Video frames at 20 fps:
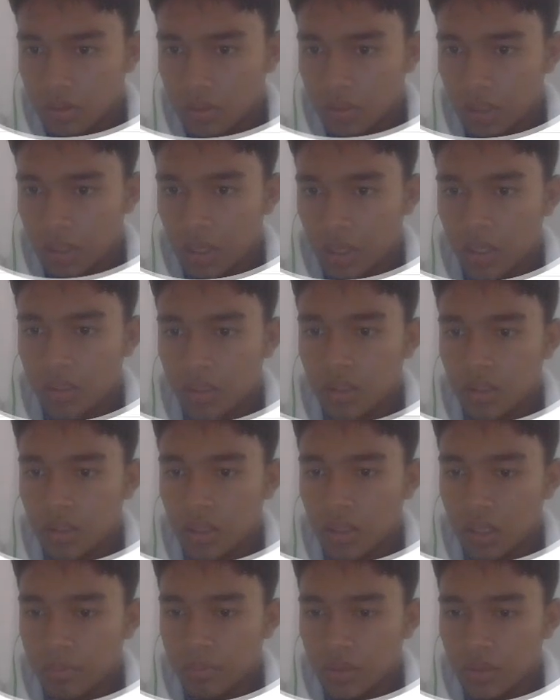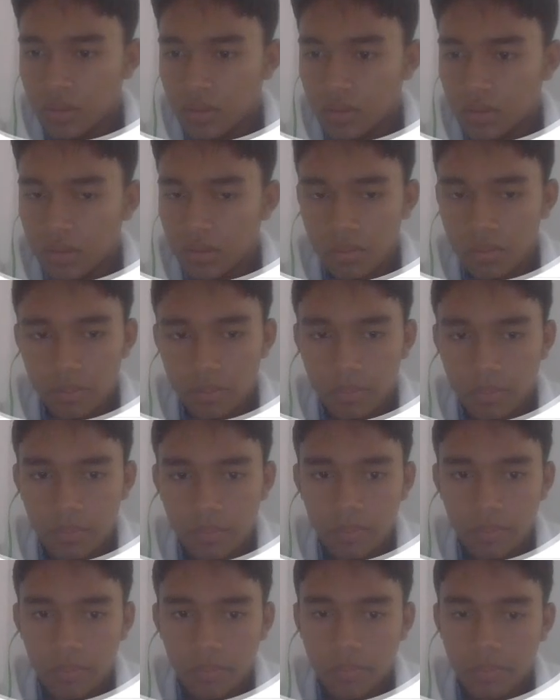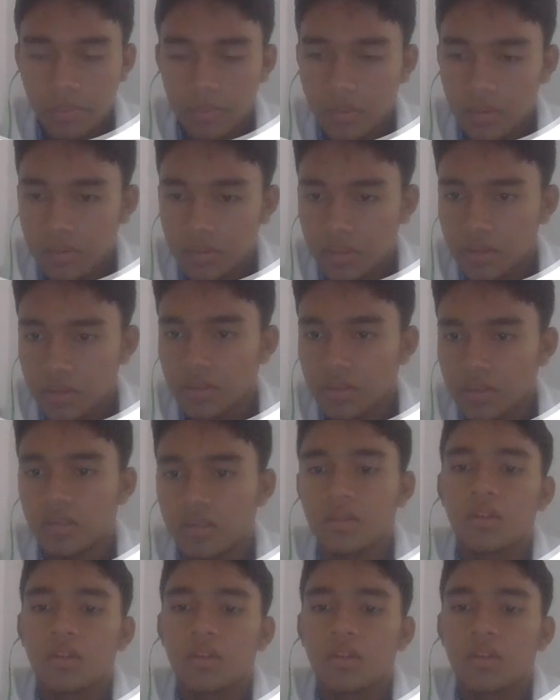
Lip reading: and the alignment center.